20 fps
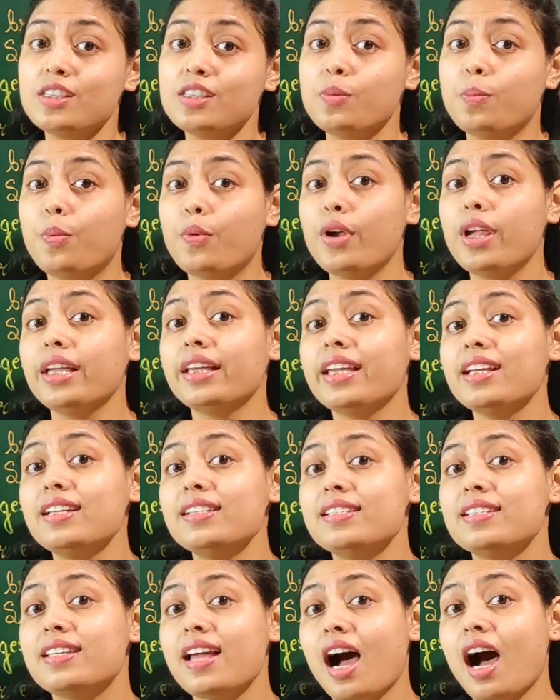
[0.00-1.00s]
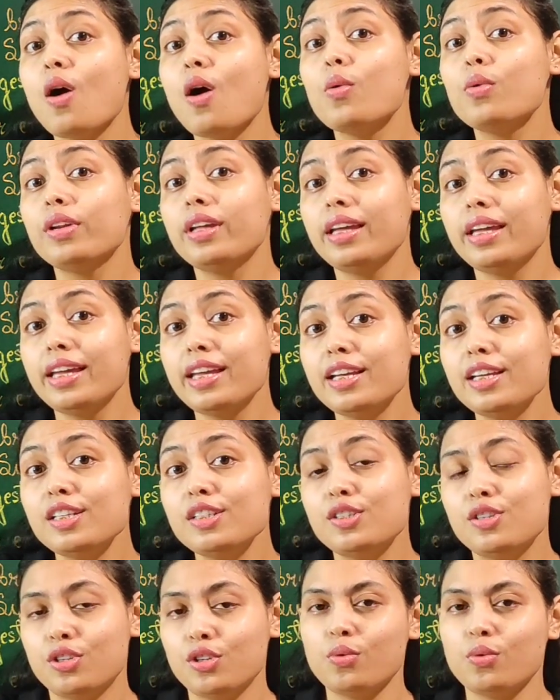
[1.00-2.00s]
is breaking down
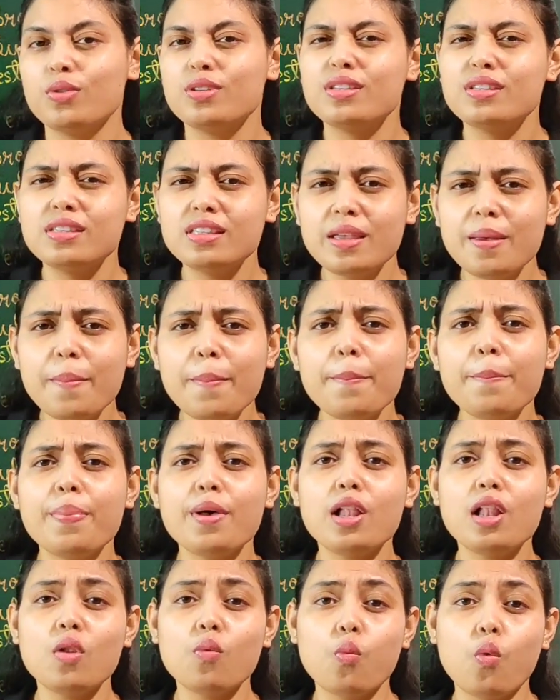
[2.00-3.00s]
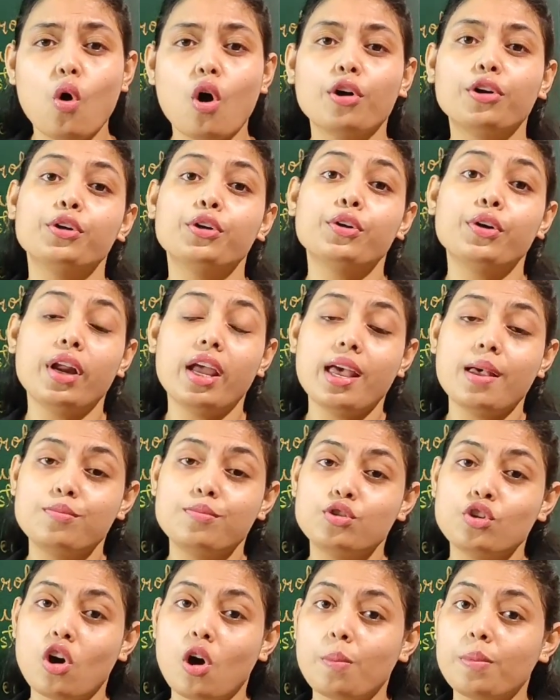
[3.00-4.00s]
into simple water
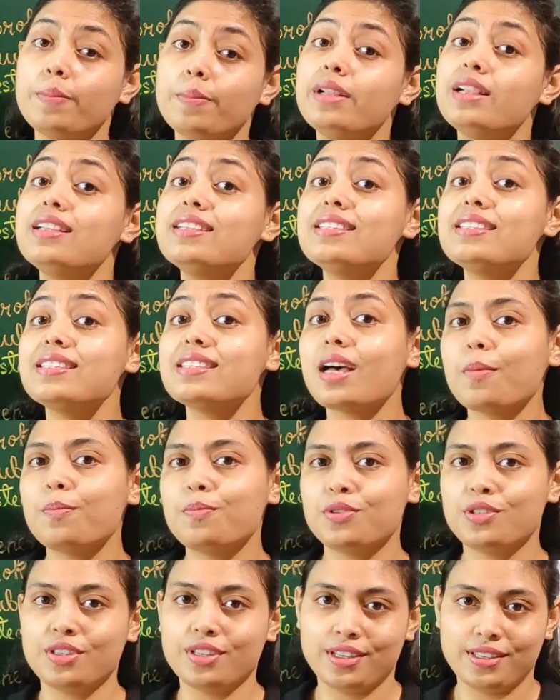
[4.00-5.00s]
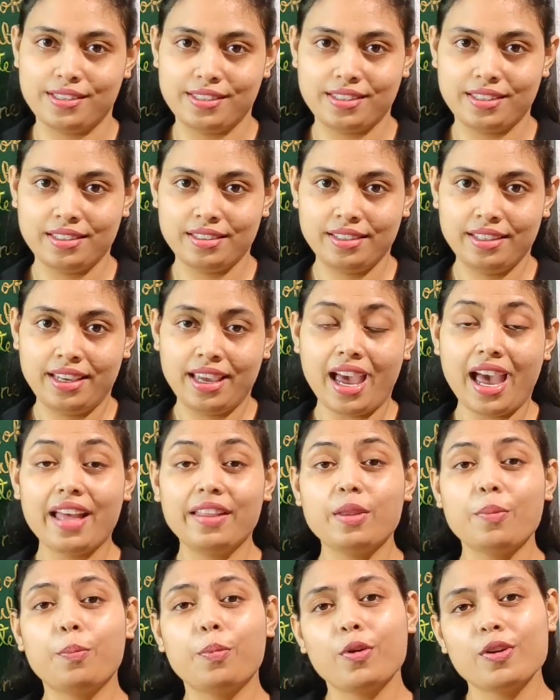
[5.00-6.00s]
absorbable substance,
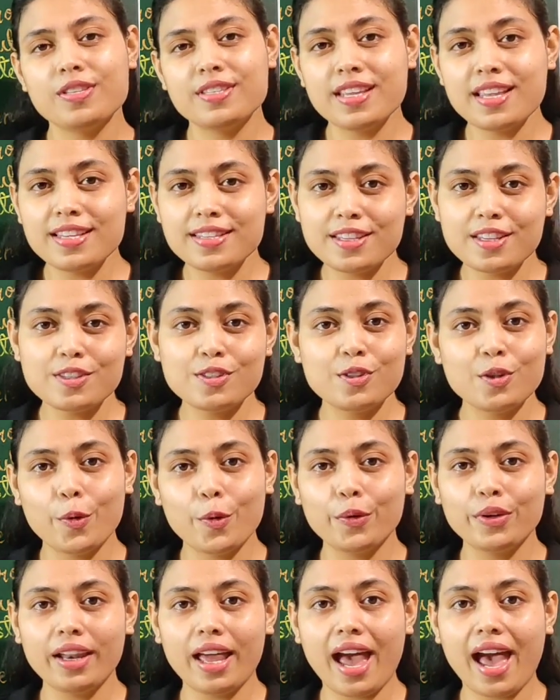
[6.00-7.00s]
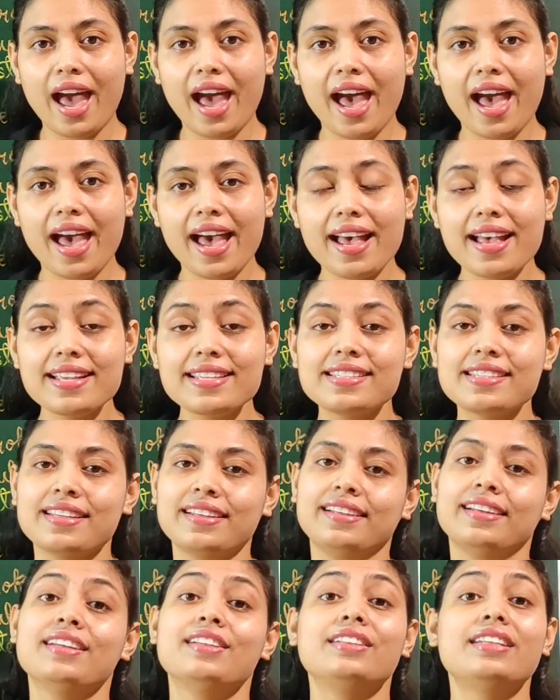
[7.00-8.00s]
and the process is known as
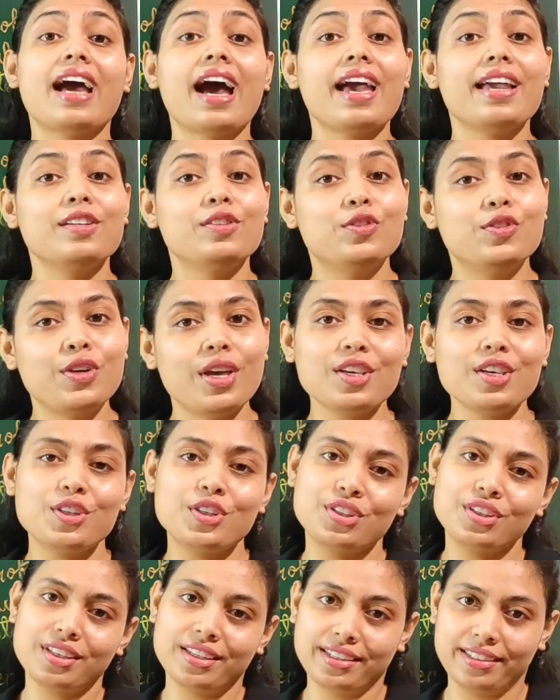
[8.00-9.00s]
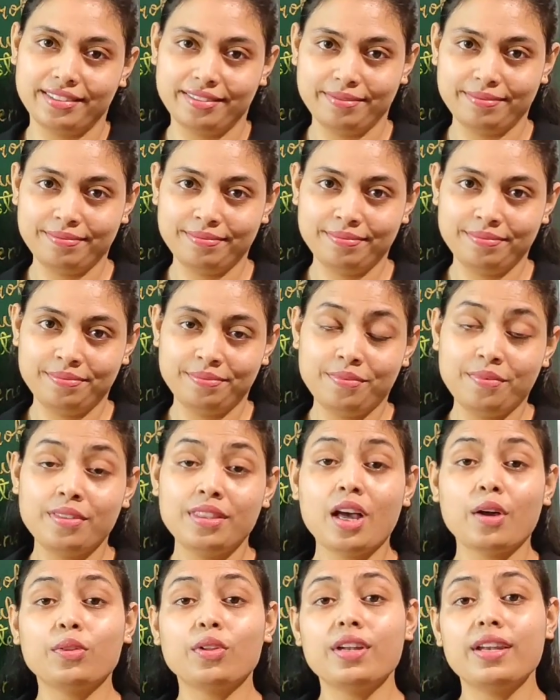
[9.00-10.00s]
digestion.
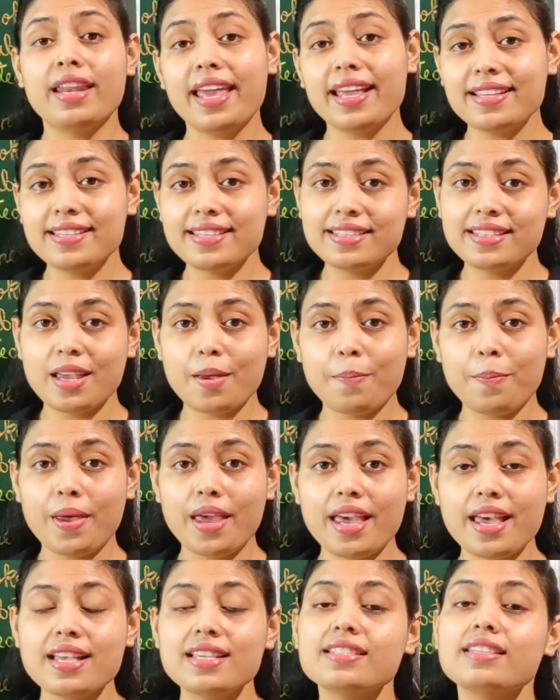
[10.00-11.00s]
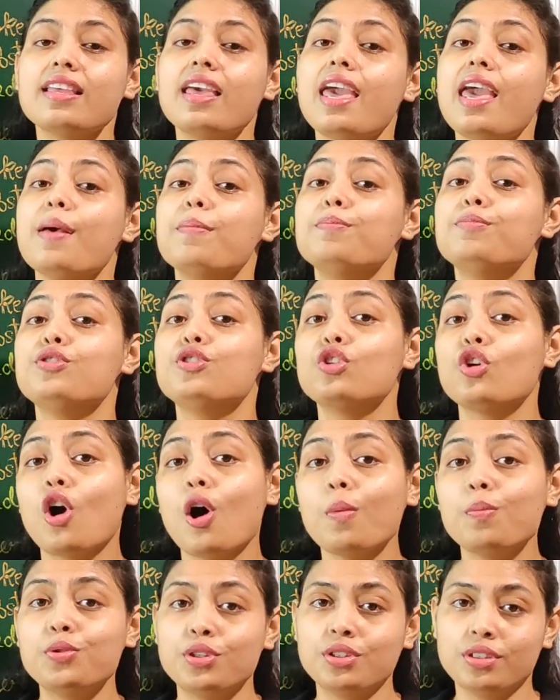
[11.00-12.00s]
Now the next step is
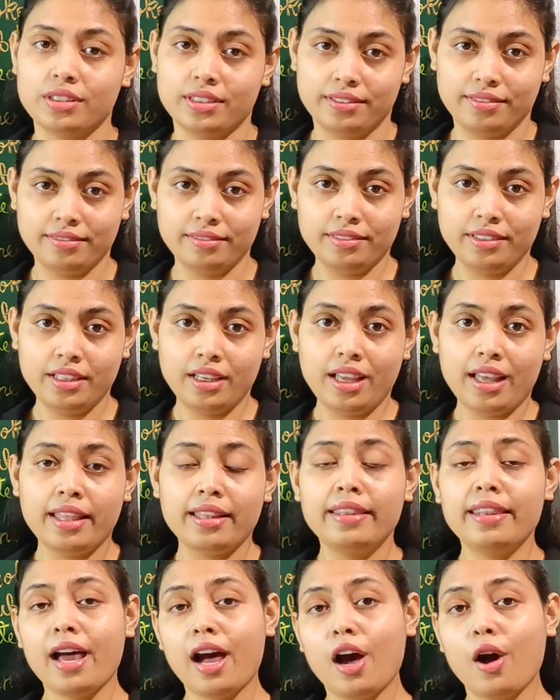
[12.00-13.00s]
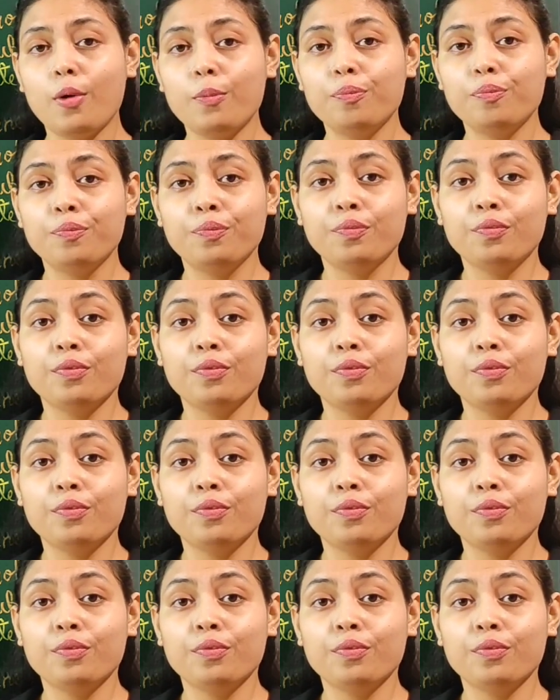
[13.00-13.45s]
absorption. Now